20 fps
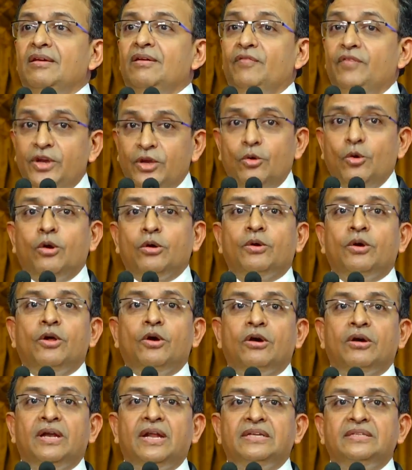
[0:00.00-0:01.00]
When you go to an
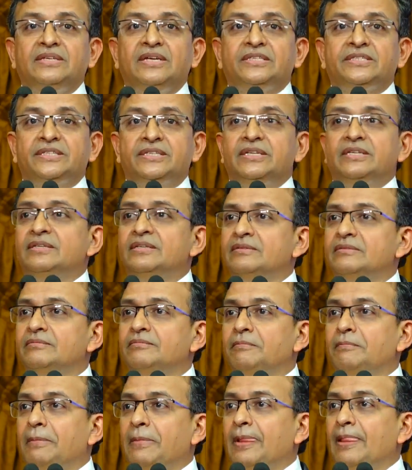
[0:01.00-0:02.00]
organization,
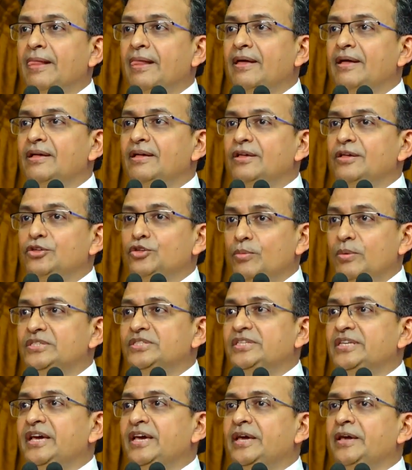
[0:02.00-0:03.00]
you
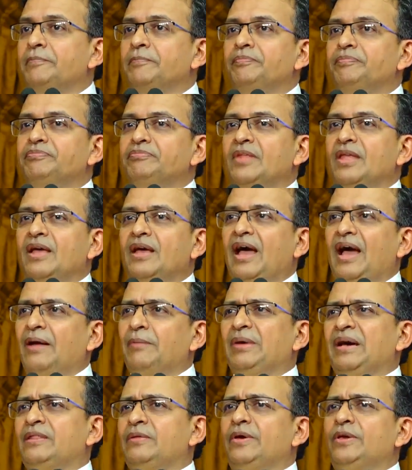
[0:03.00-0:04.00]
must say,
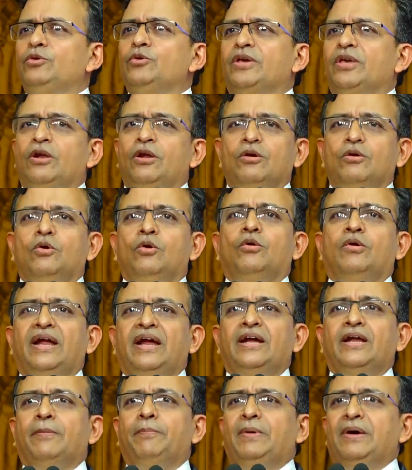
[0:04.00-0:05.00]
and by the way, you cannot go
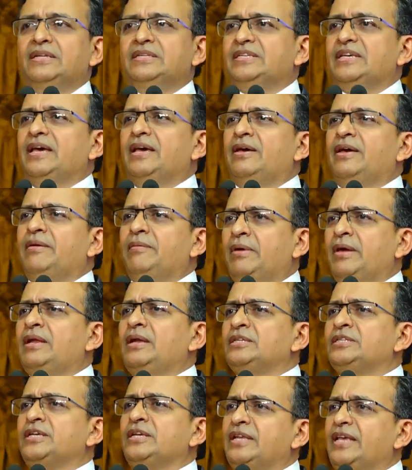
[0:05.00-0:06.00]
right up and say, "Hey,
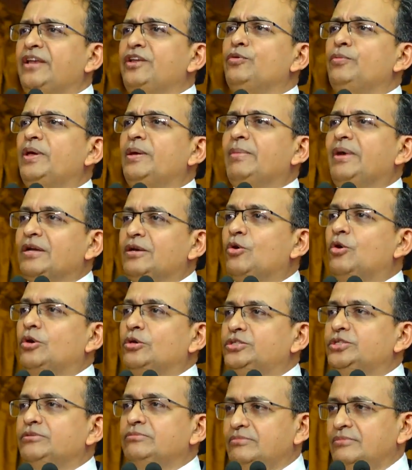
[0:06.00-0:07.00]
listen, can you be my
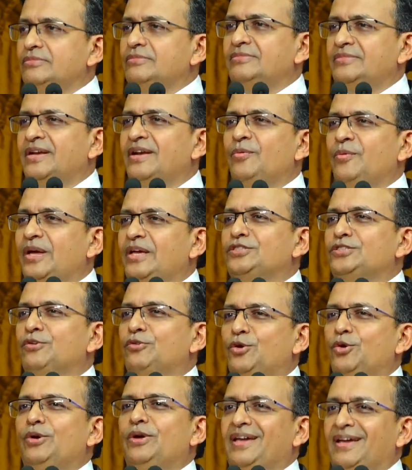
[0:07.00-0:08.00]
coach?" There are ways
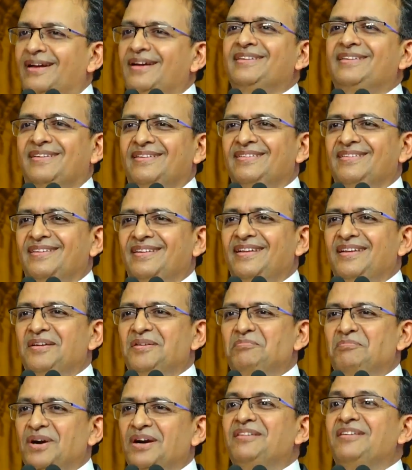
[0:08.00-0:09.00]
of doing it.
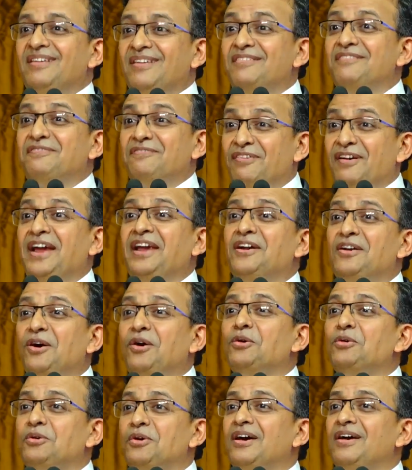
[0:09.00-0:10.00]
But find
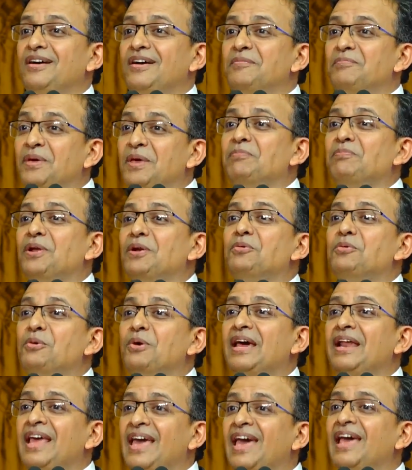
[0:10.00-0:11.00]
out people who
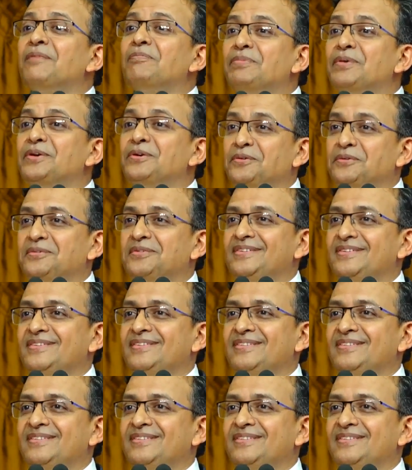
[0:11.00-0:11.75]
can help you.